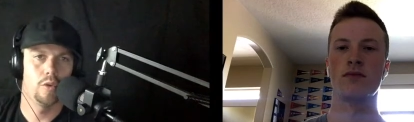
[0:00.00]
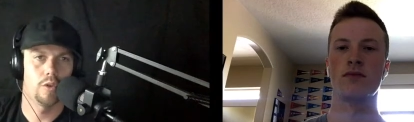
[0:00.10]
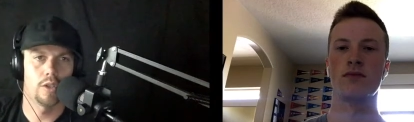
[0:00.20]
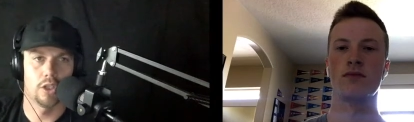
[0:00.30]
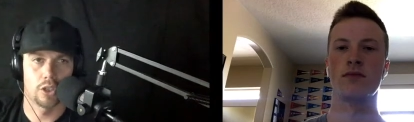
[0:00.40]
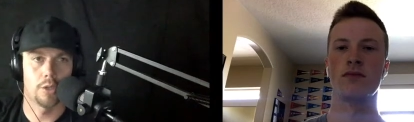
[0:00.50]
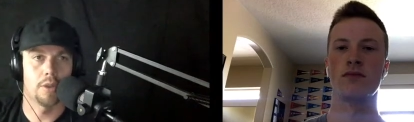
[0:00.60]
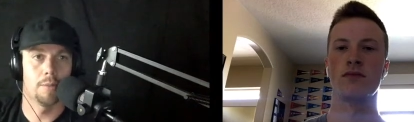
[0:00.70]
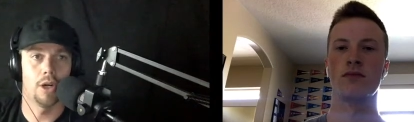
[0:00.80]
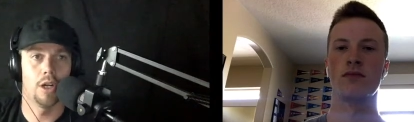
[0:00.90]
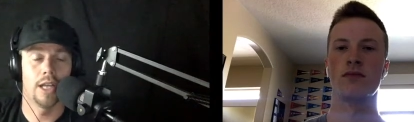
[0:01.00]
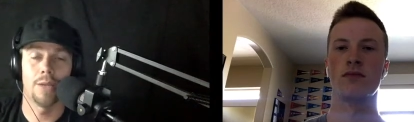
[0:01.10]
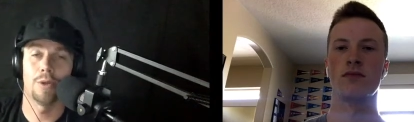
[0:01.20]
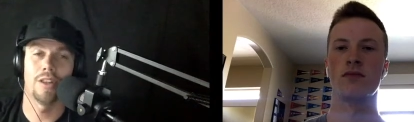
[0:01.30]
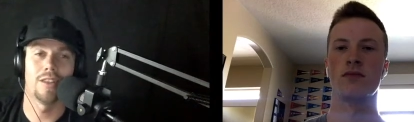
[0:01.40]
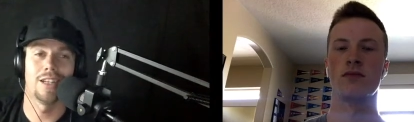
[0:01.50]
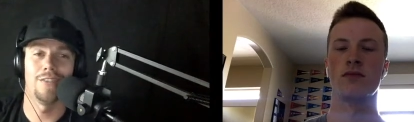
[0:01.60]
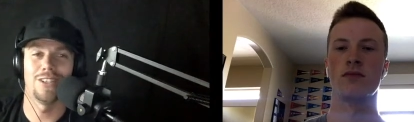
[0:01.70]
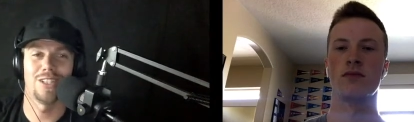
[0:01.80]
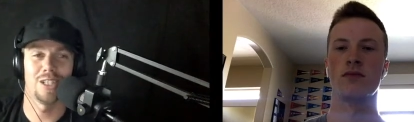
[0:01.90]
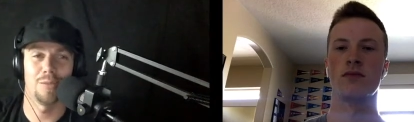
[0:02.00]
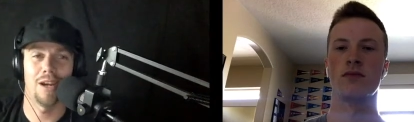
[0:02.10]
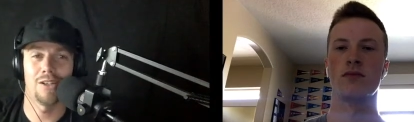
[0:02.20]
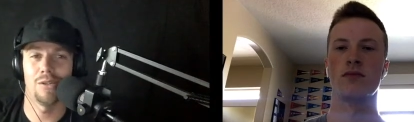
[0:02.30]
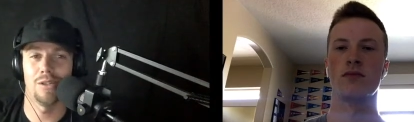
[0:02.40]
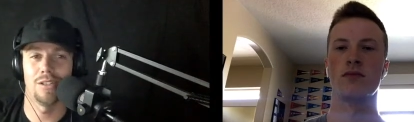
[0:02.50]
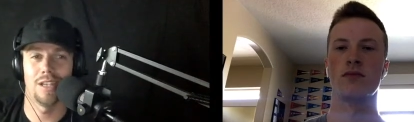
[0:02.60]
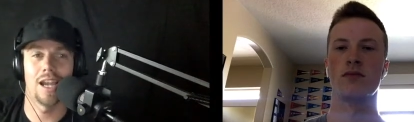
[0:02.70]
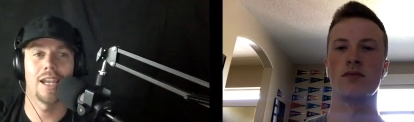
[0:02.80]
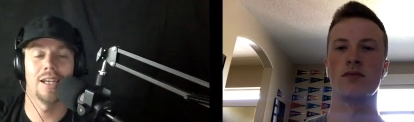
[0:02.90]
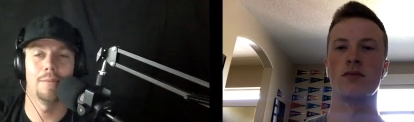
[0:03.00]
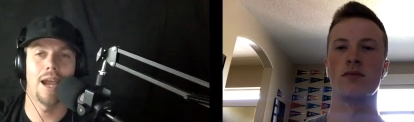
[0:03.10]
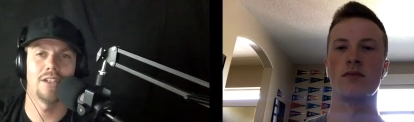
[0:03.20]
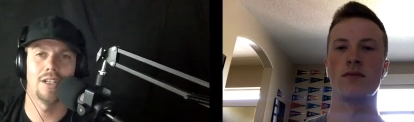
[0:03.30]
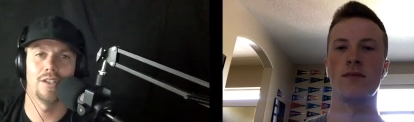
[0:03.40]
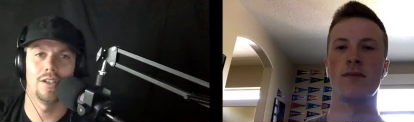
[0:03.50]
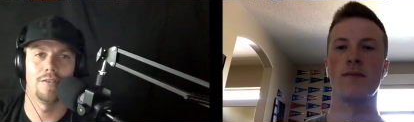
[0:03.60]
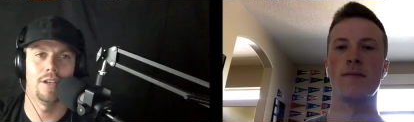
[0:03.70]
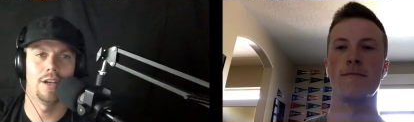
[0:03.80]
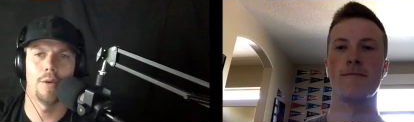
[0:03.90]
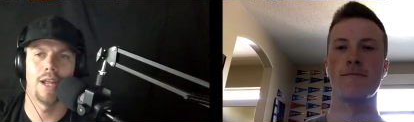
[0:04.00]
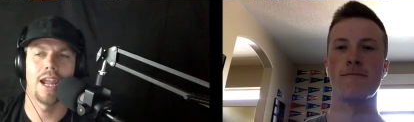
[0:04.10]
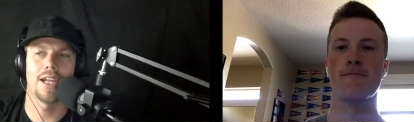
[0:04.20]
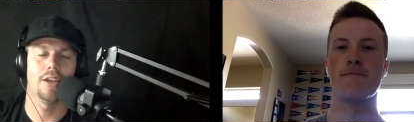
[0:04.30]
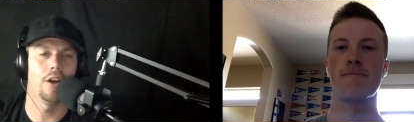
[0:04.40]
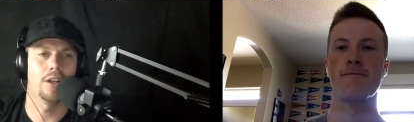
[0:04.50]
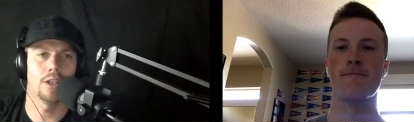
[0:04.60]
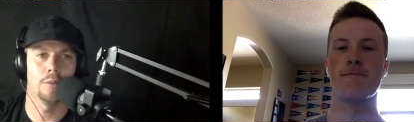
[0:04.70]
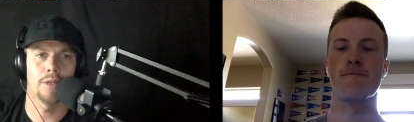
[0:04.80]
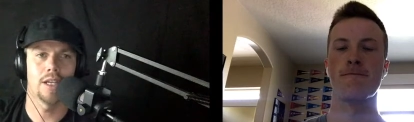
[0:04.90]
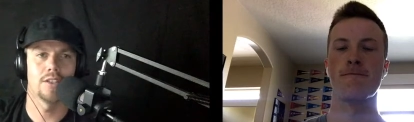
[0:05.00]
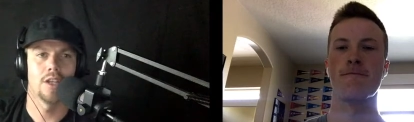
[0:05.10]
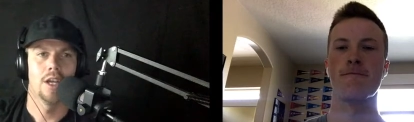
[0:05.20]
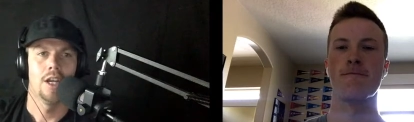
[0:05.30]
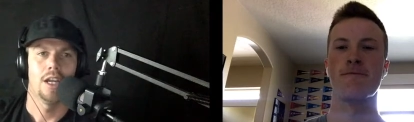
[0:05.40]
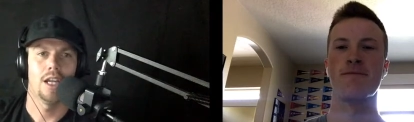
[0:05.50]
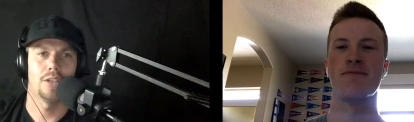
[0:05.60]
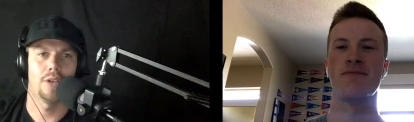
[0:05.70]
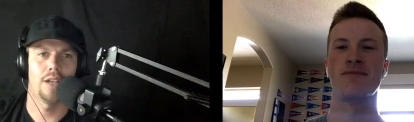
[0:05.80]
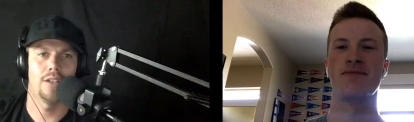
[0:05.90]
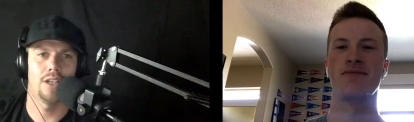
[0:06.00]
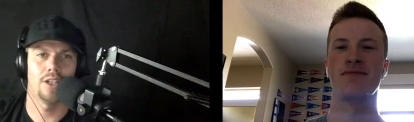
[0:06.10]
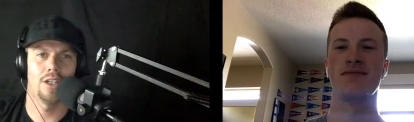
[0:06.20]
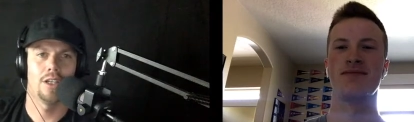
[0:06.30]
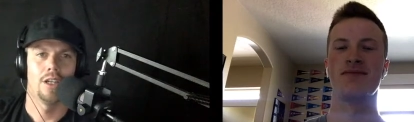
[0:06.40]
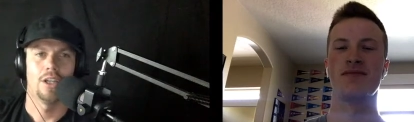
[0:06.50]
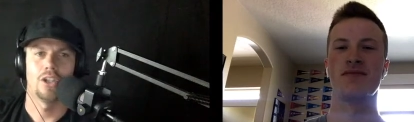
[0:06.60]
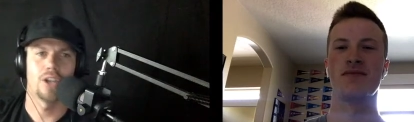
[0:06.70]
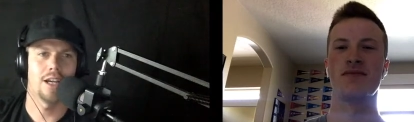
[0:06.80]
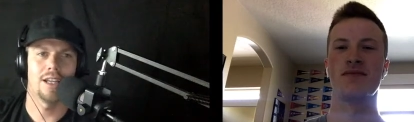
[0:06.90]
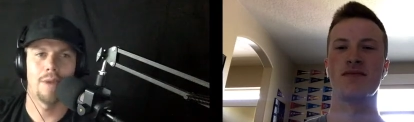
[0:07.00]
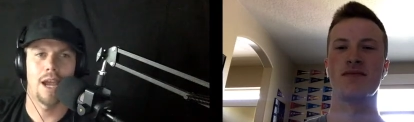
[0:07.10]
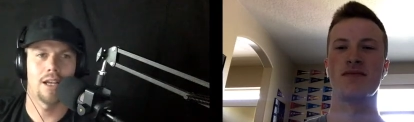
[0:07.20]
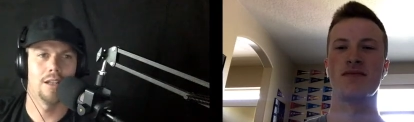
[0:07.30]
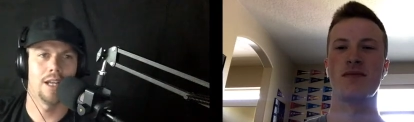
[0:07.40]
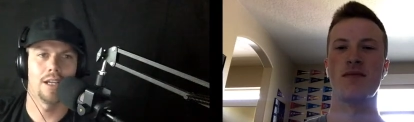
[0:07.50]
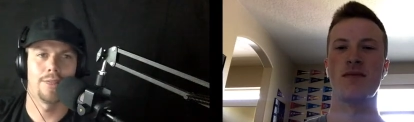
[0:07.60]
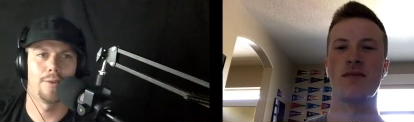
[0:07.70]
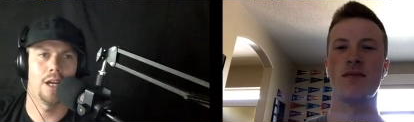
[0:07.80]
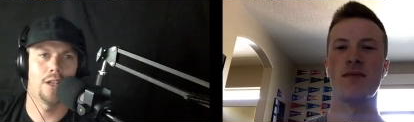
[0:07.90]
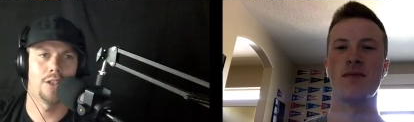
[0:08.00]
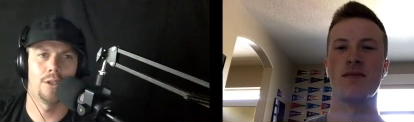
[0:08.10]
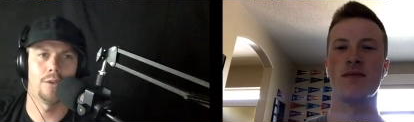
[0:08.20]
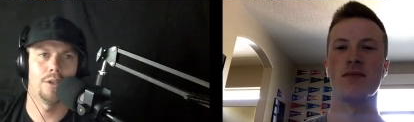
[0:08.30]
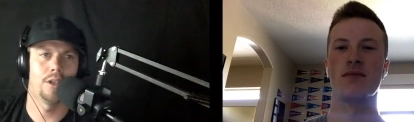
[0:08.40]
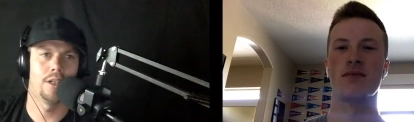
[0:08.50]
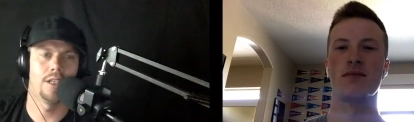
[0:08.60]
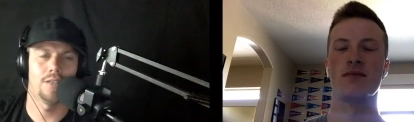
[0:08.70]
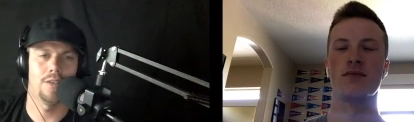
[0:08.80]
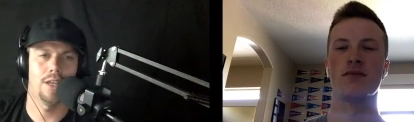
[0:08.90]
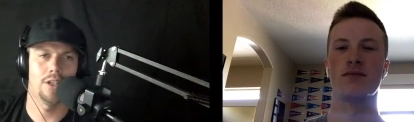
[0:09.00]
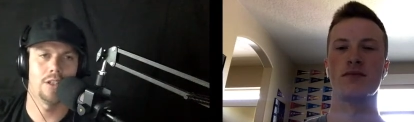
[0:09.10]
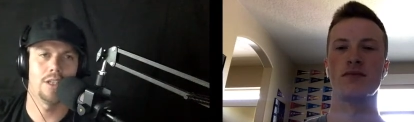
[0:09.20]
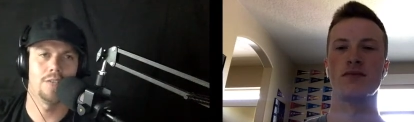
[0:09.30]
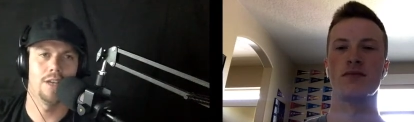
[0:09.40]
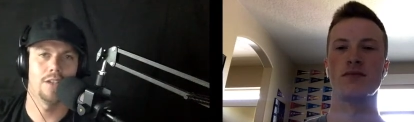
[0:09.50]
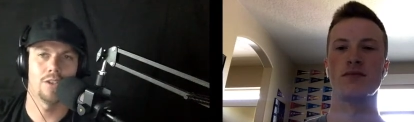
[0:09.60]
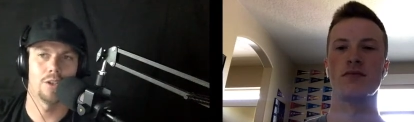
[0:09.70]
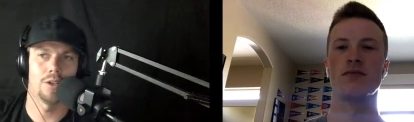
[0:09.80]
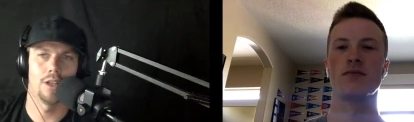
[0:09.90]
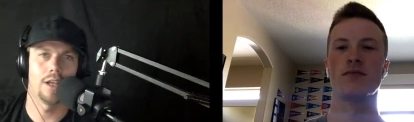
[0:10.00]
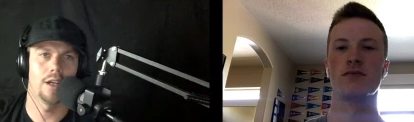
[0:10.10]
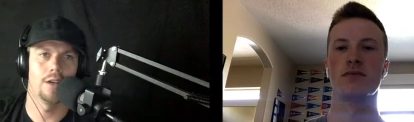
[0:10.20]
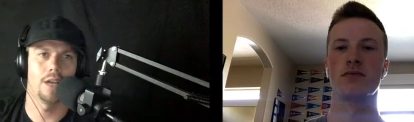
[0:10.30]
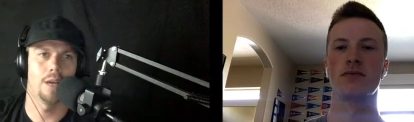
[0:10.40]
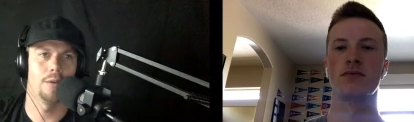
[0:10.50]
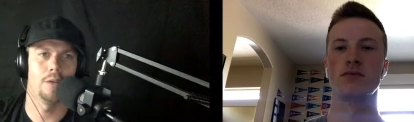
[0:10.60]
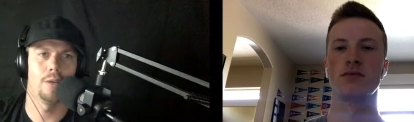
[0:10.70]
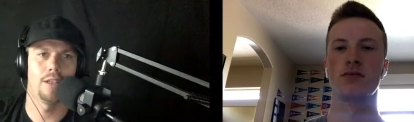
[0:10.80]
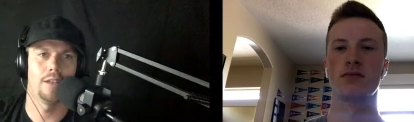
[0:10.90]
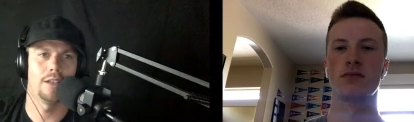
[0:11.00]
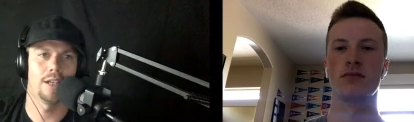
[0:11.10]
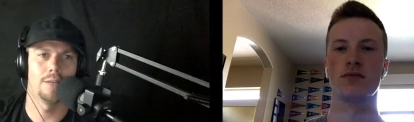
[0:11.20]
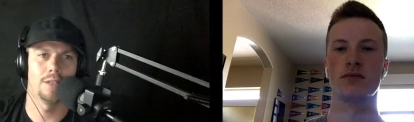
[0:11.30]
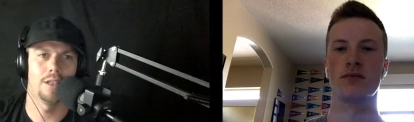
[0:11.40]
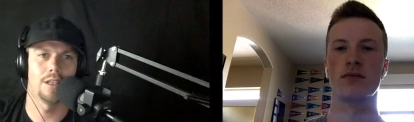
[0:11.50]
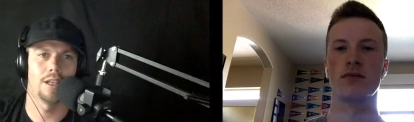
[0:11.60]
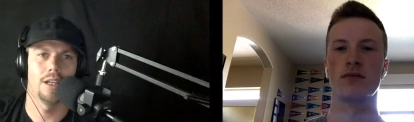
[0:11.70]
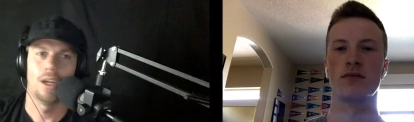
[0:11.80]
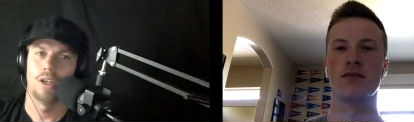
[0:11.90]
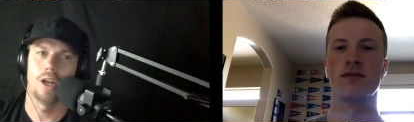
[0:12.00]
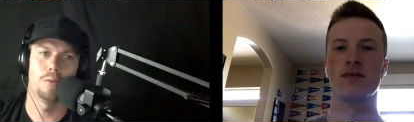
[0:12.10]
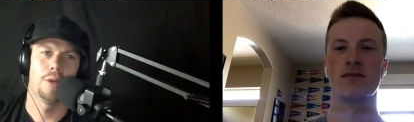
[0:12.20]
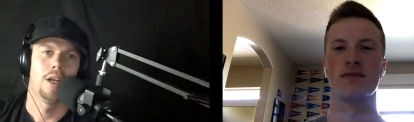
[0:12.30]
Speaker 1: can shoot the ball. And one of the toughest things about you is I can imagine as a defender, I would hate guarding you because in transition, you're trying to get back on like a three on two, you're at a disadvantage on defense. And so you're like, okay, well, I'll wait till he comes into the key. Nope